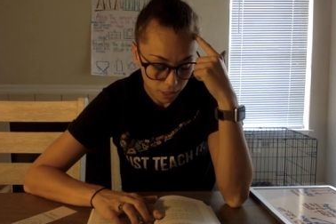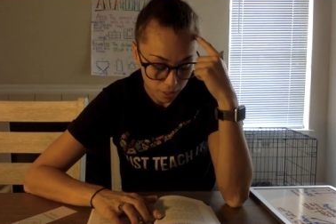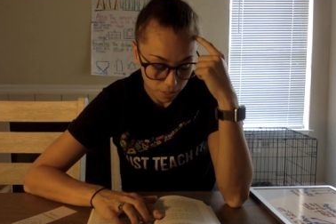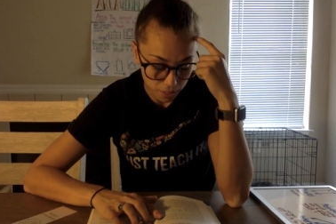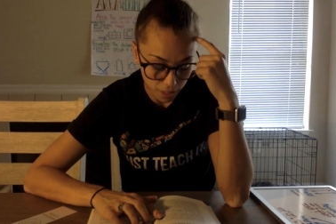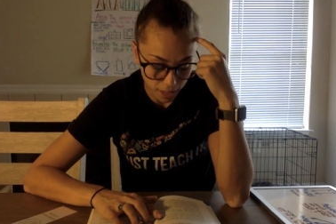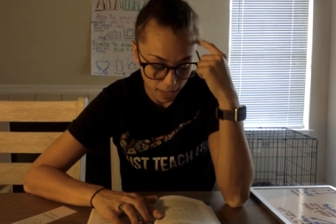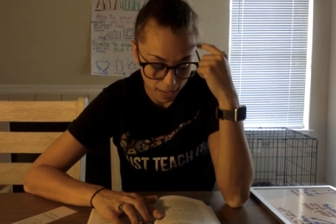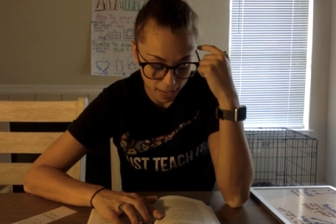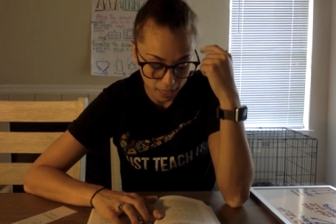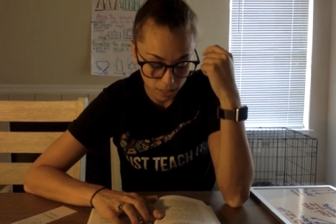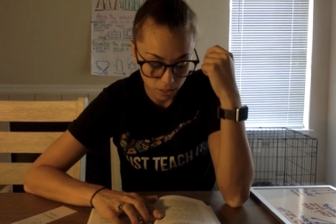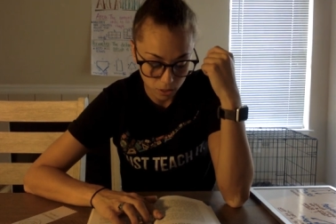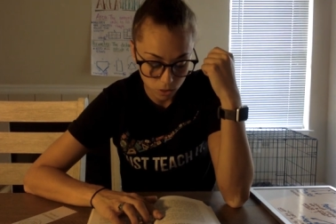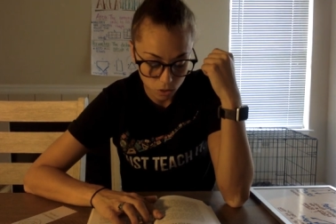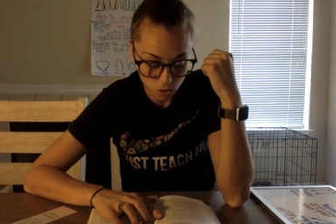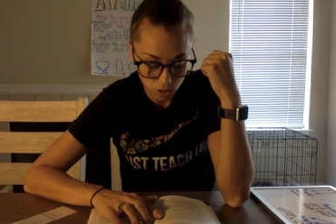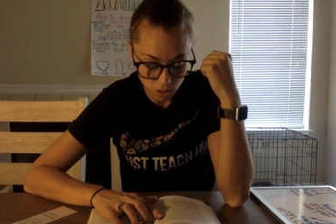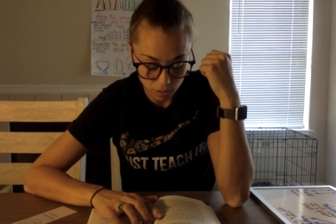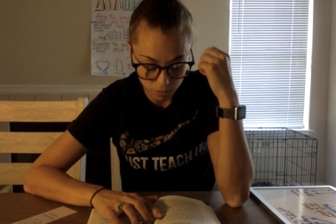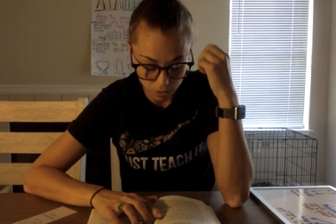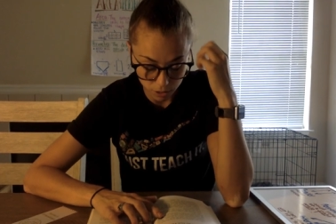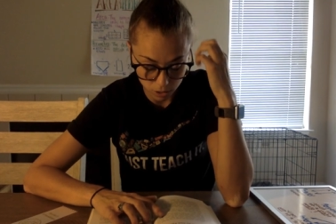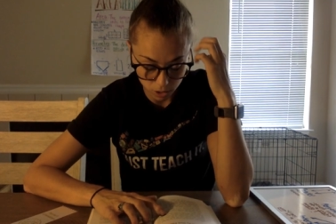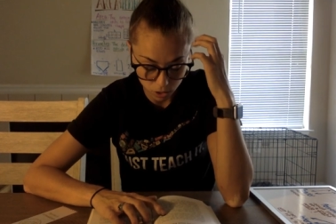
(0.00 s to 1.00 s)
The handle
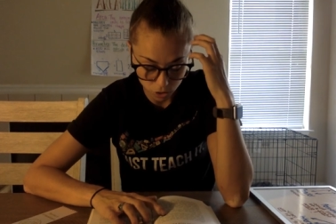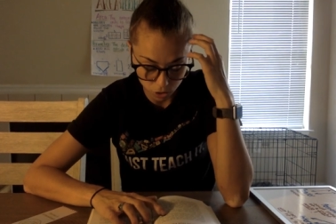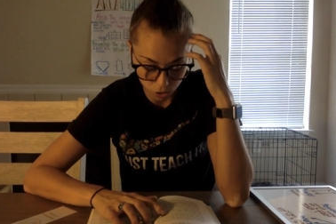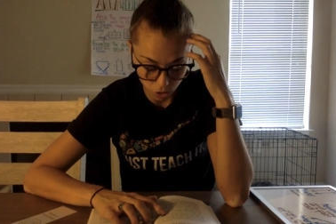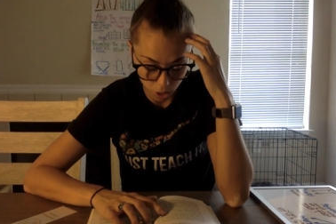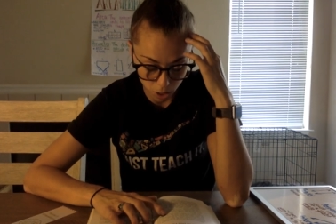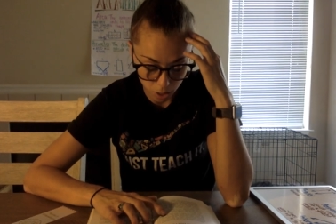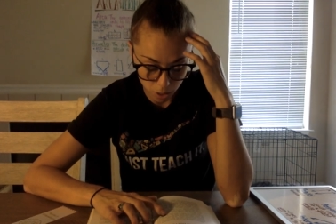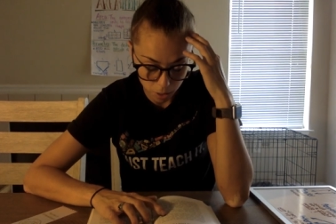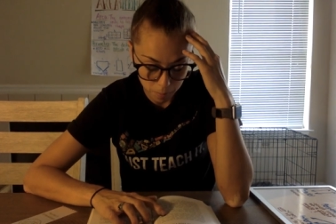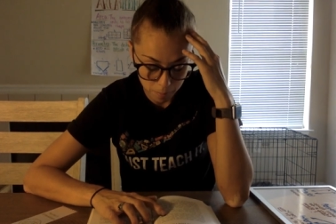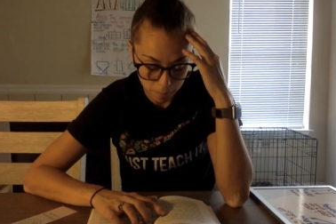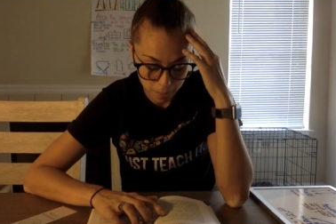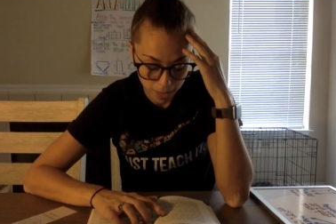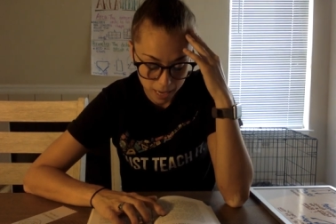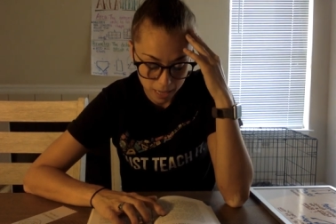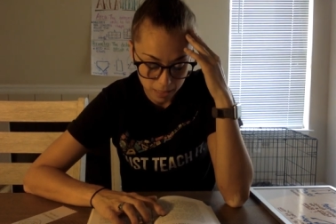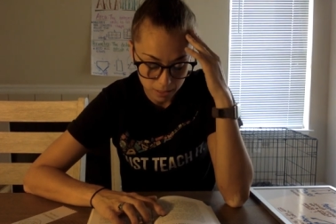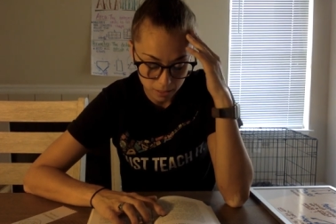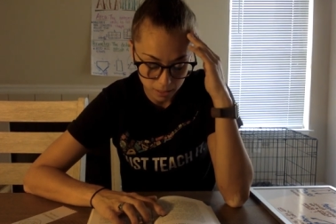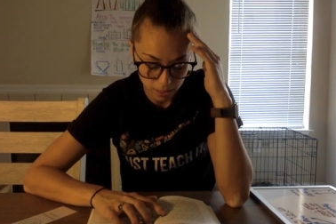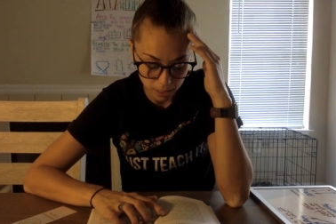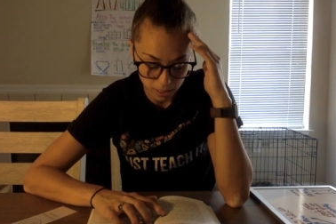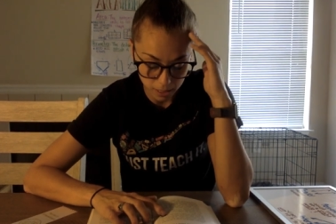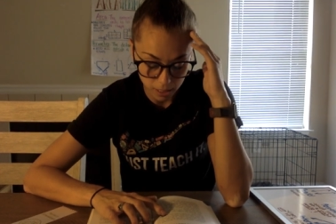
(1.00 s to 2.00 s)
of the straw
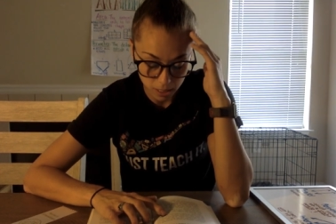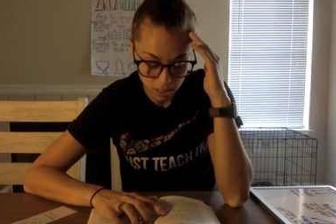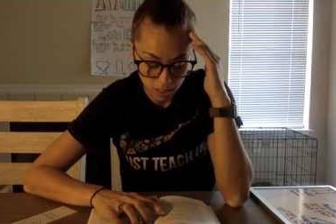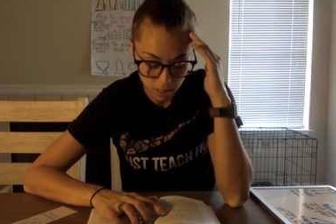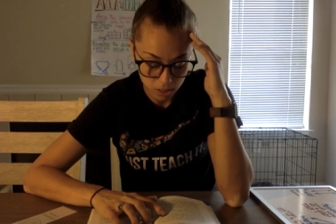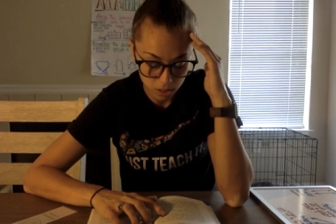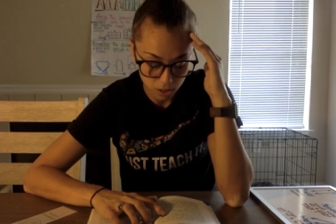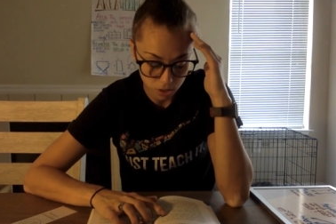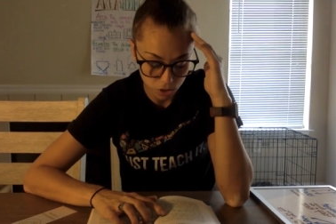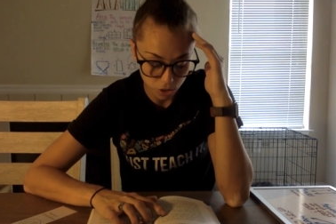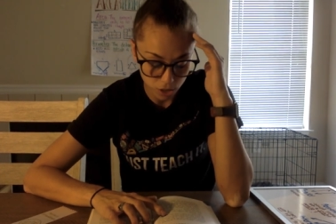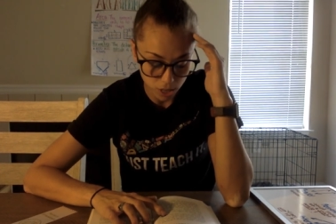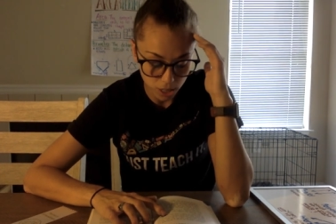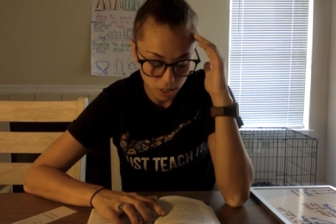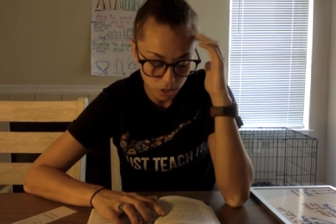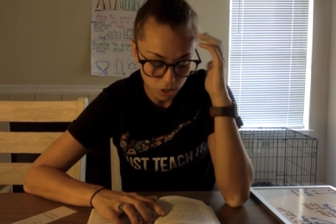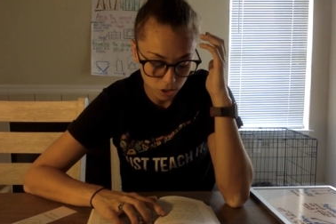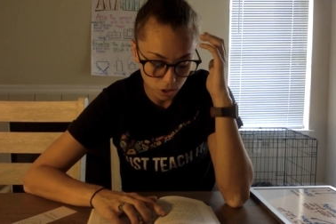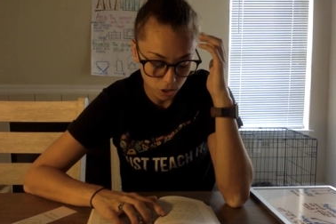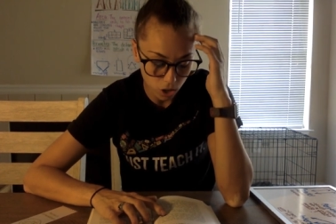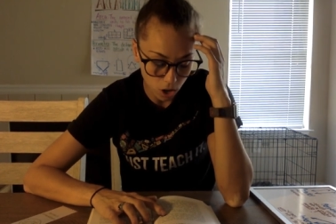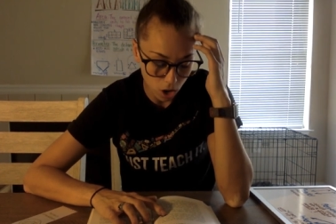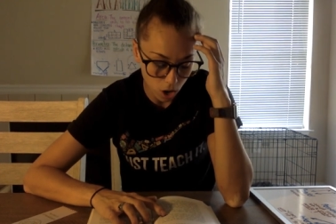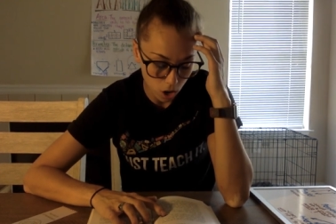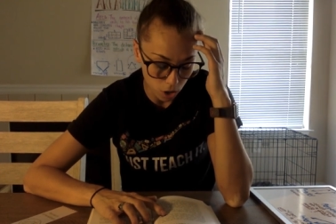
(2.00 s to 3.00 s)
basket scratched
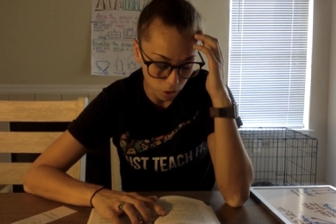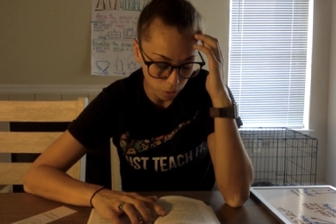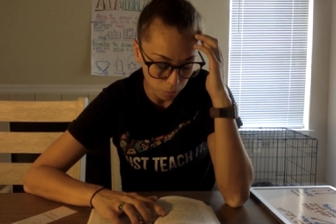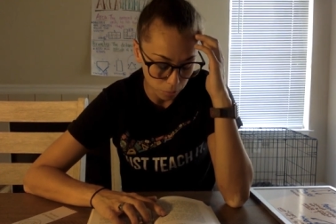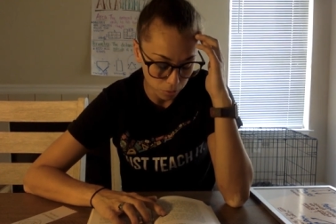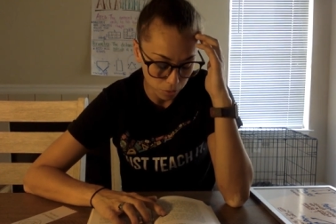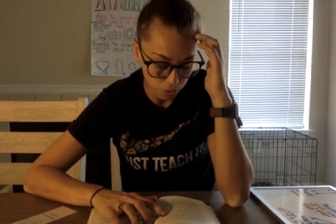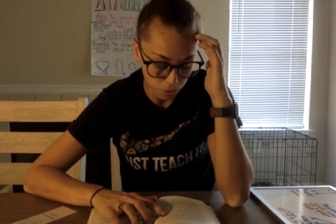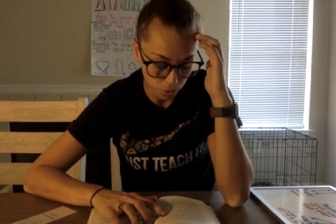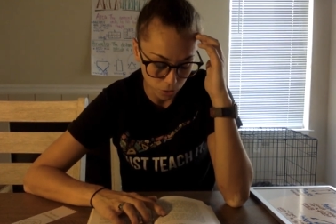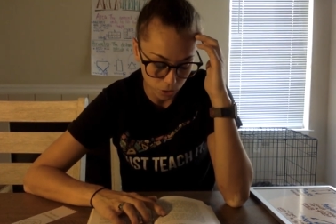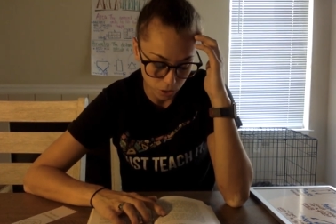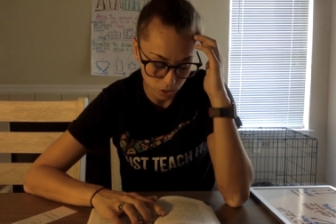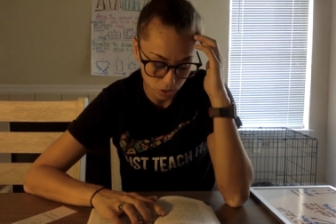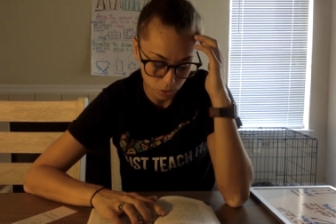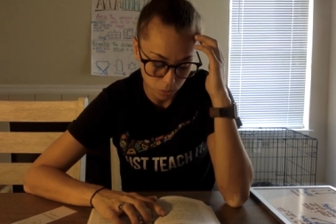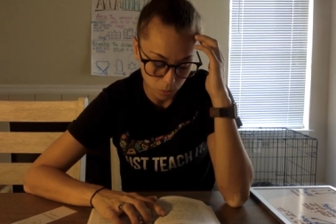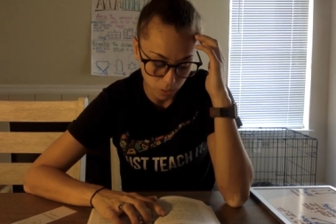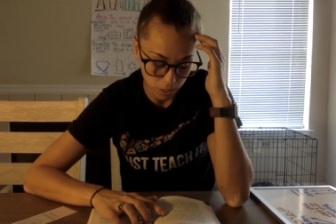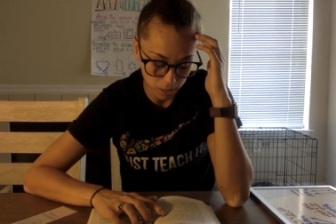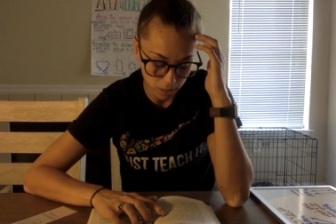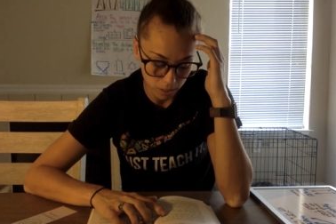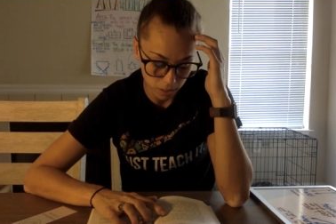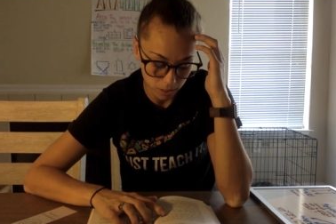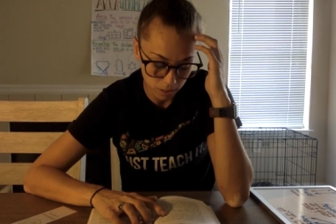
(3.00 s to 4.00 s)
her arm through her
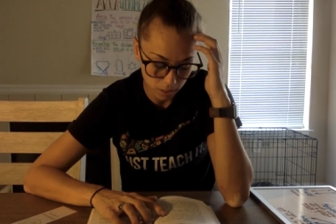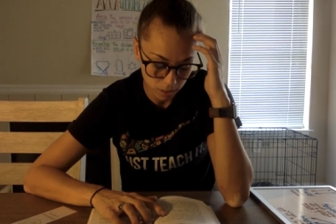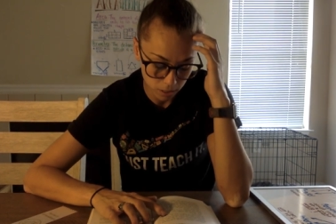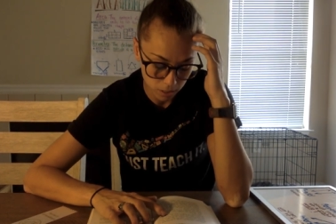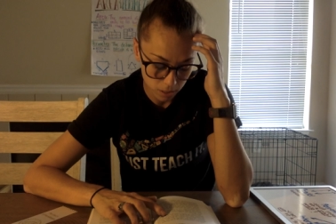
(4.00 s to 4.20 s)
sweater.